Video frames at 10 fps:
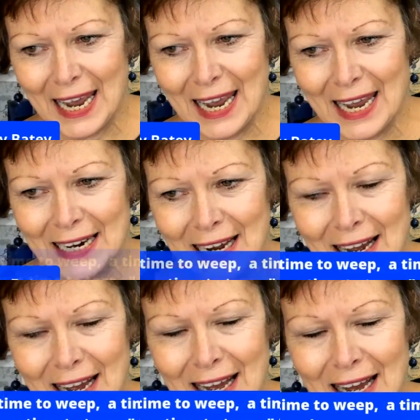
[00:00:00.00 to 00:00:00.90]
And
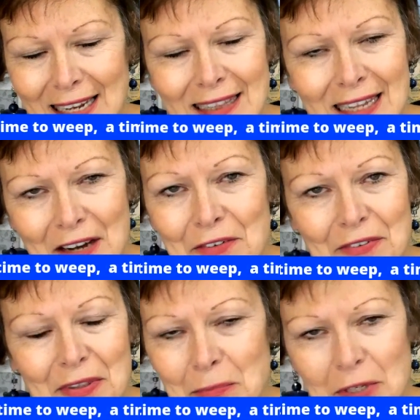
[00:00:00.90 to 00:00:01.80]
I
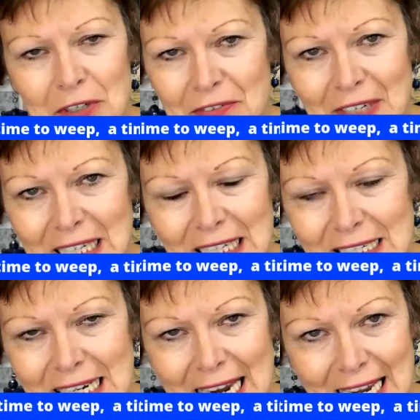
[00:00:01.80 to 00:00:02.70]
love the book of
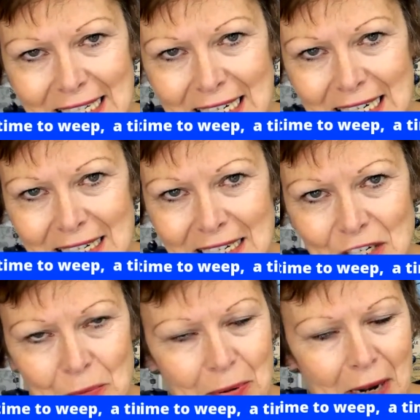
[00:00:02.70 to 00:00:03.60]
Ecclesiastes, and
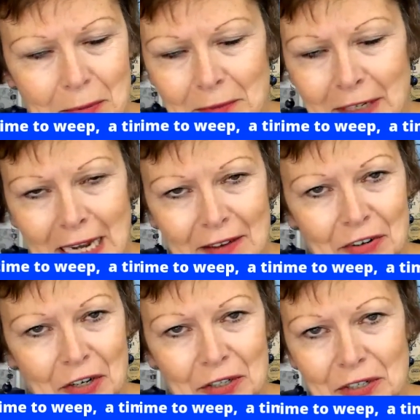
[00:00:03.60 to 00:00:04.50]
you probably have
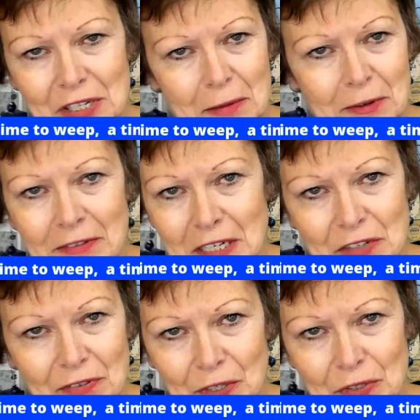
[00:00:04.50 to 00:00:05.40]
heard some of these
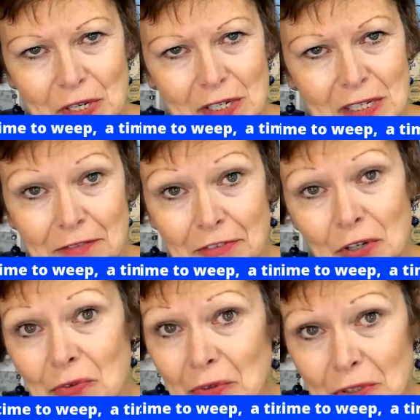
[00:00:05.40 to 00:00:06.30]
verses at
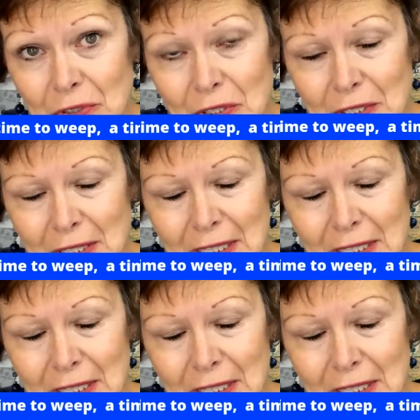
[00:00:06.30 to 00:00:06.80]
funerals.